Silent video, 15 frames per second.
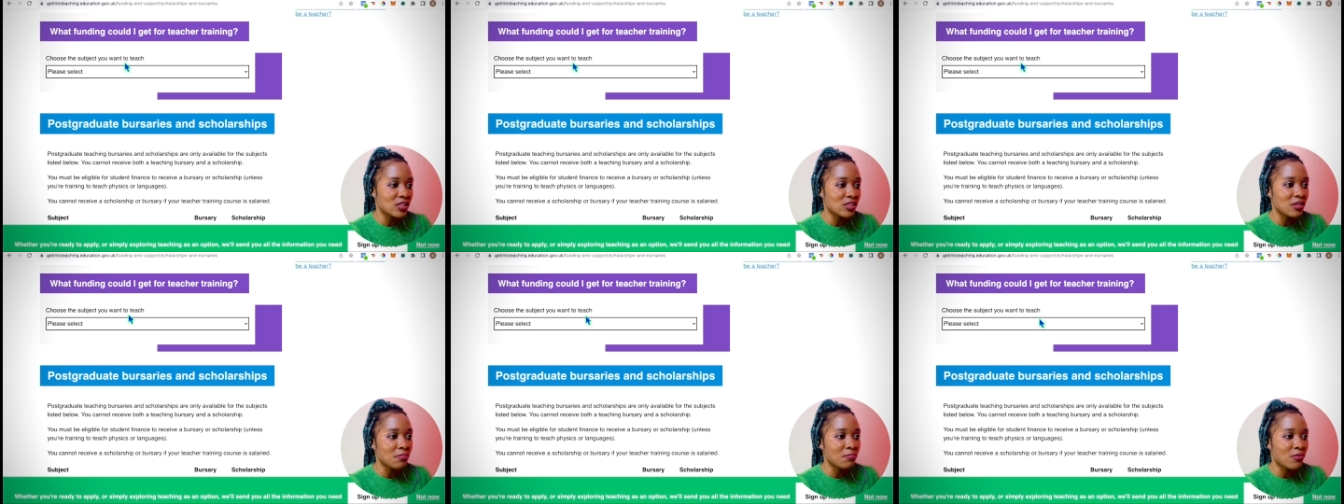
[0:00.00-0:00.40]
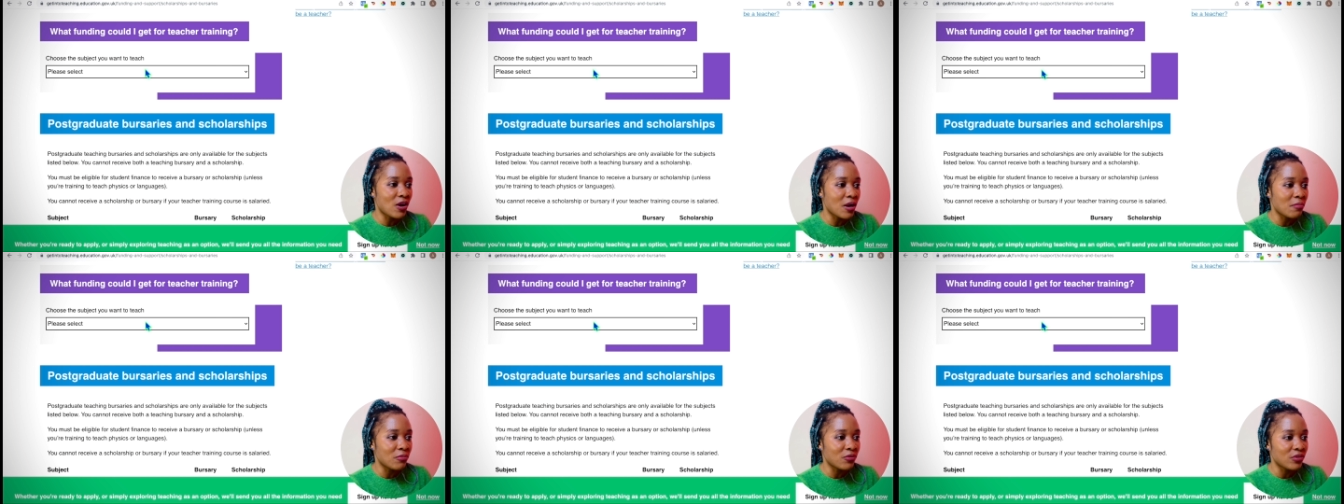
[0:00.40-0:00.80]
Is it
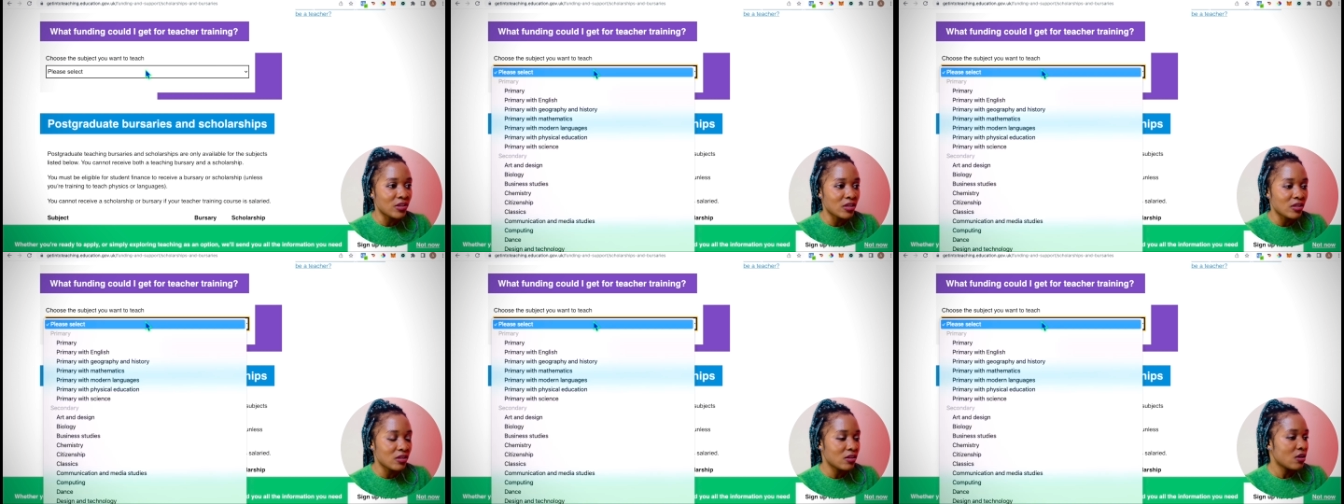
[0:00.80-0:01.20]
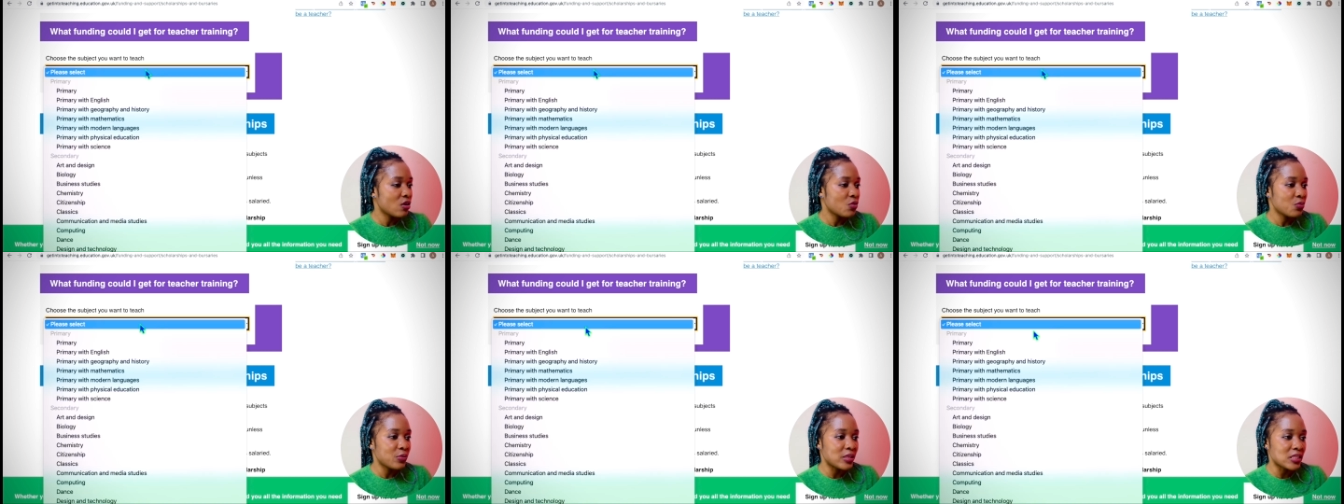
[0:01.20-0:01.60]
primary
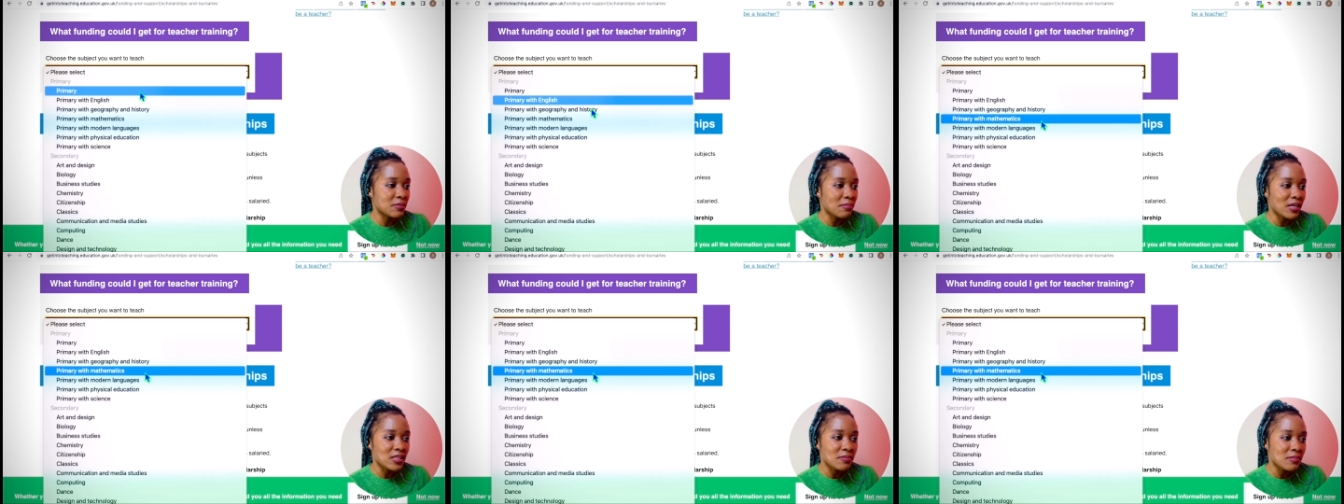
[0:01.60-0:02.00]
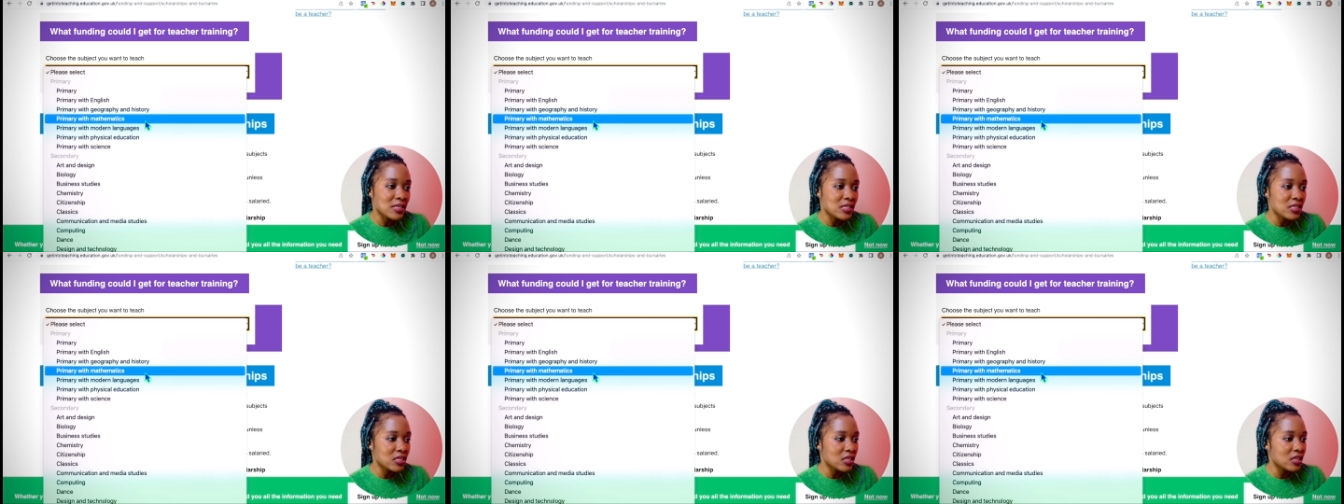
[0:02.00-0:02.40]
with
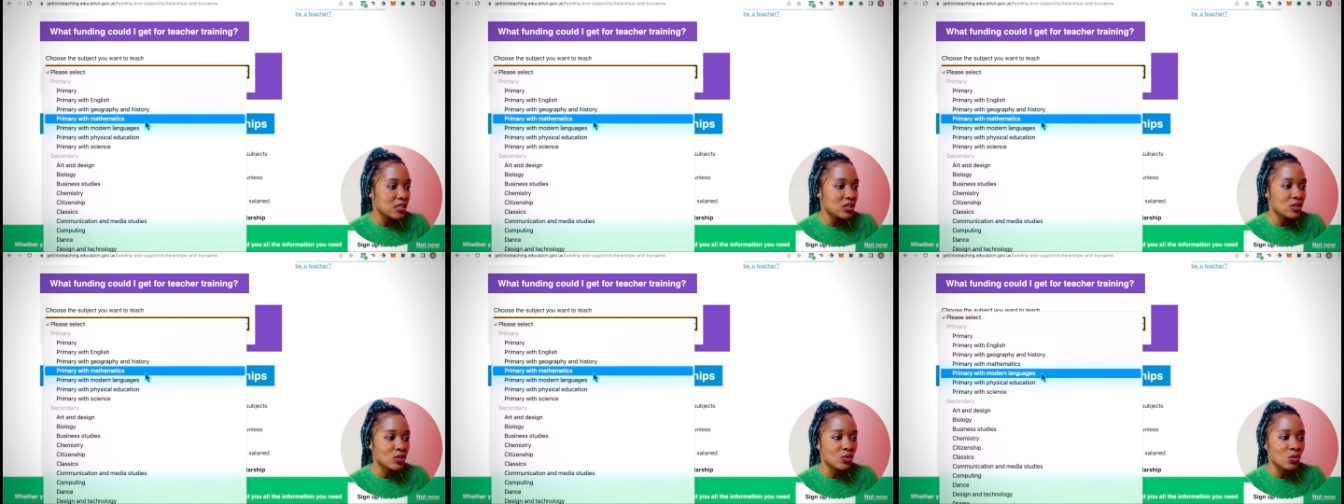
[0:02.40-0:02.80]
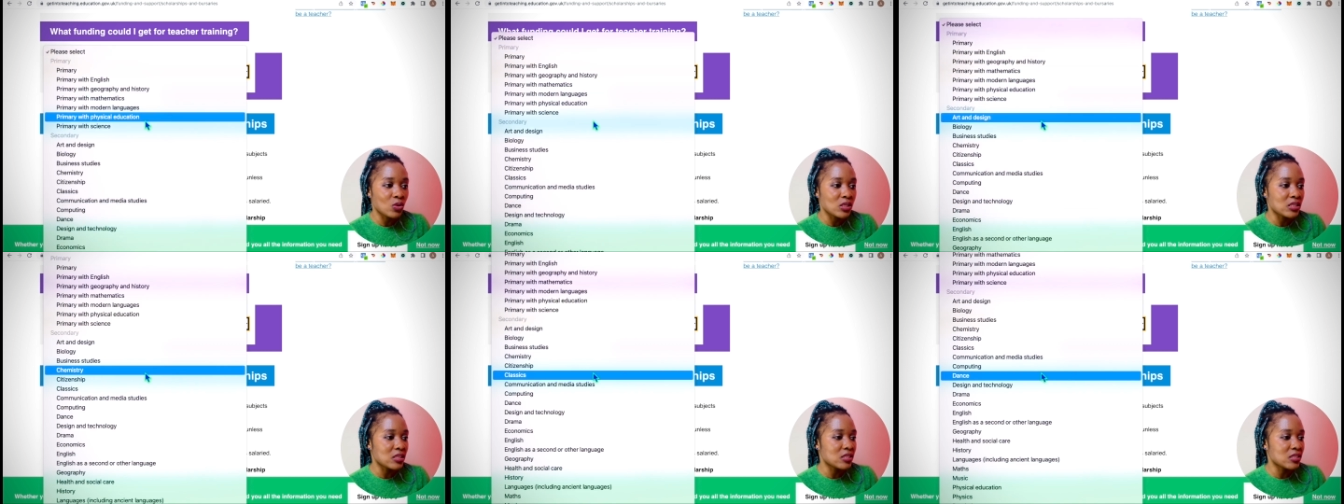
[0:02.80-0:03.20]
mathematics or
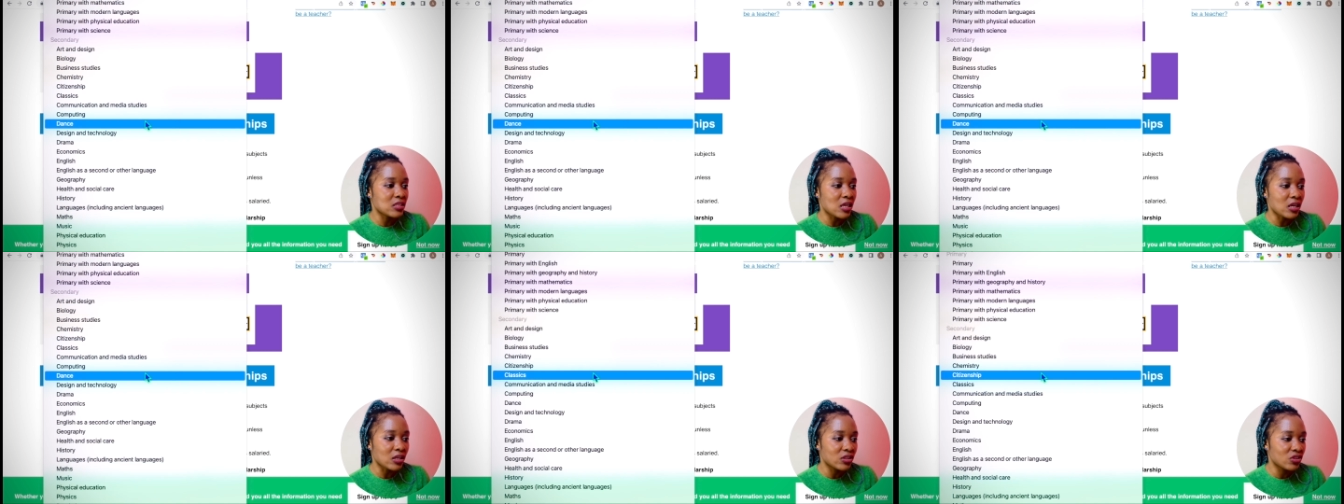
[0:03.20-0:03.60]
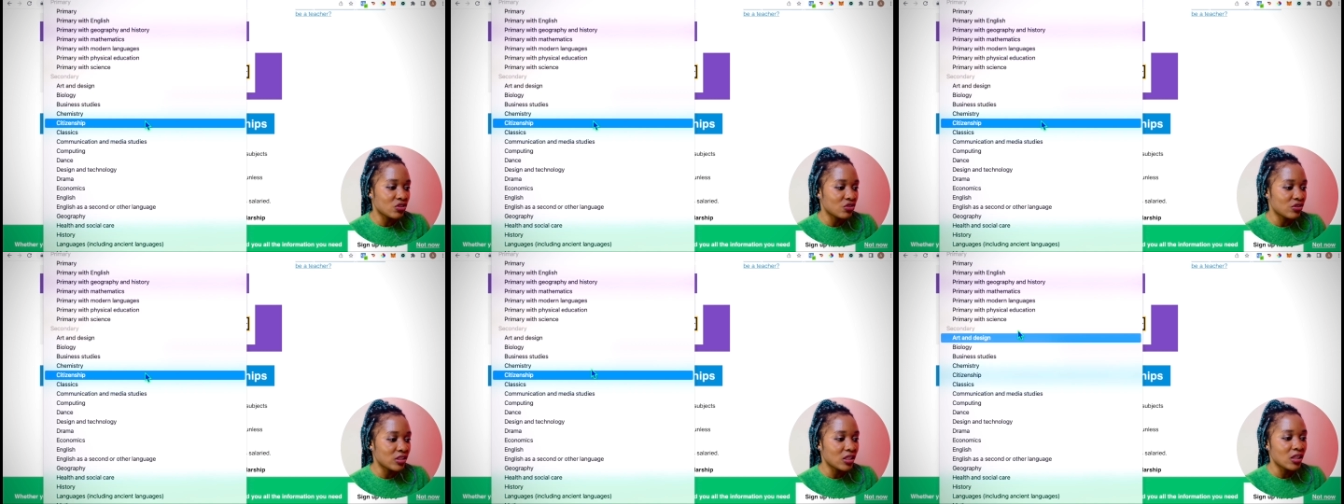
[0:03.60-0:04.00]
is it
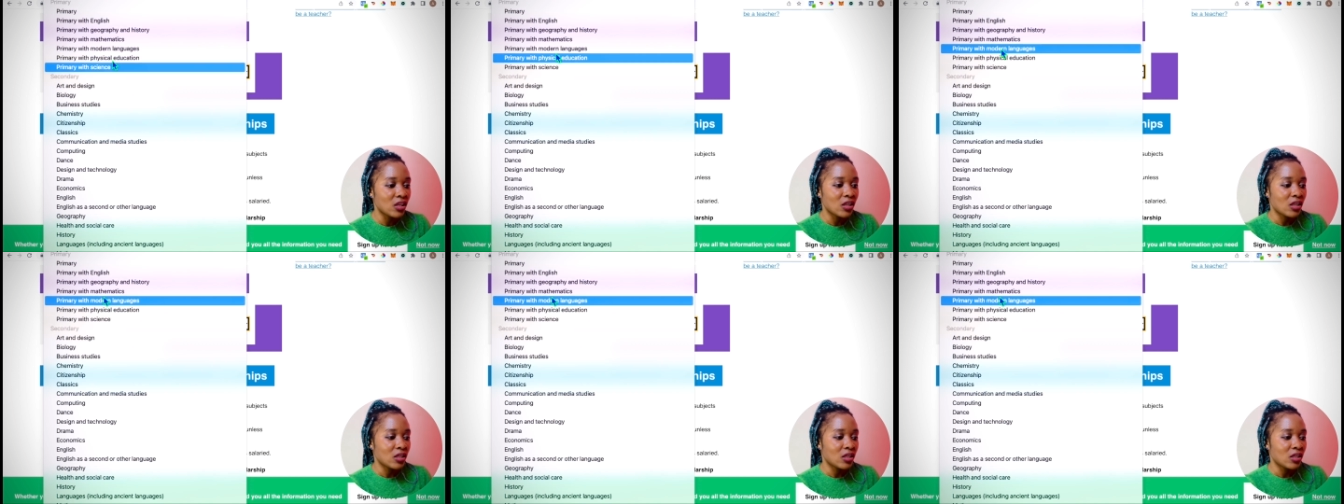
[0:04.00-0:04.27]
secondary?